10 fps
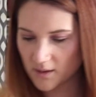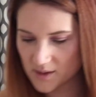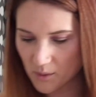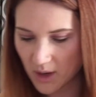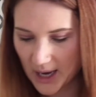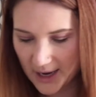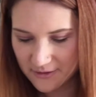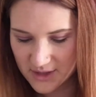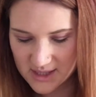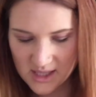So we'll
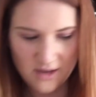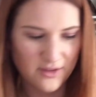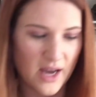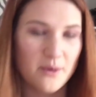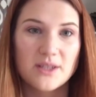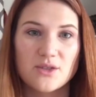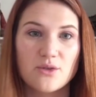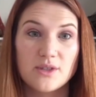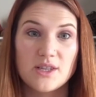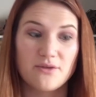have to see if that one's
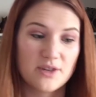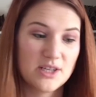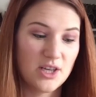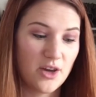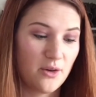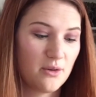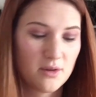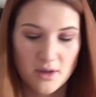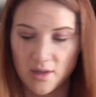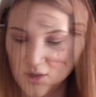cruelty free too.
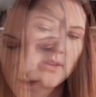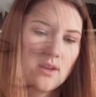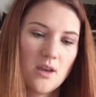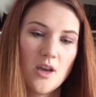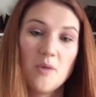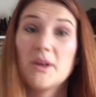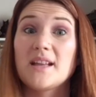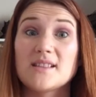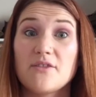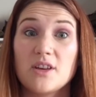But
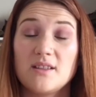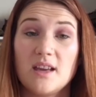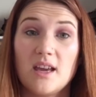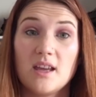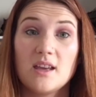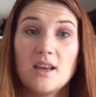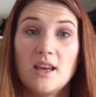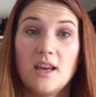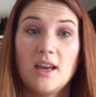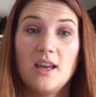that's everything
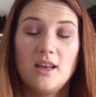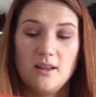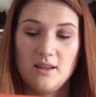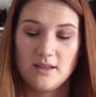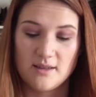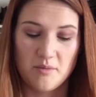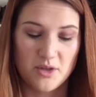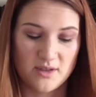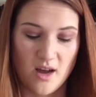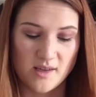in this
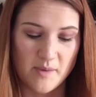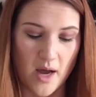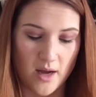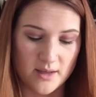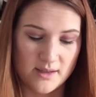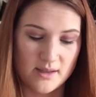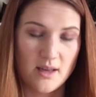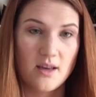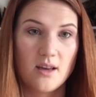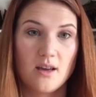summer's Causebox.
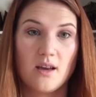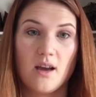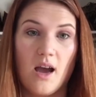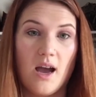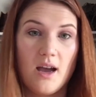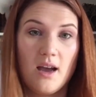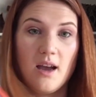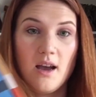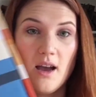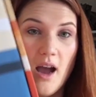
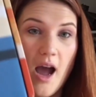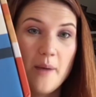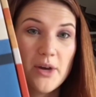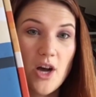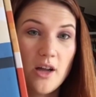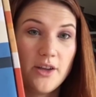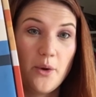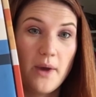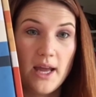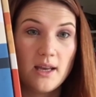I'm gonna call it a
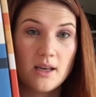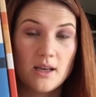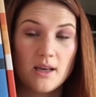win.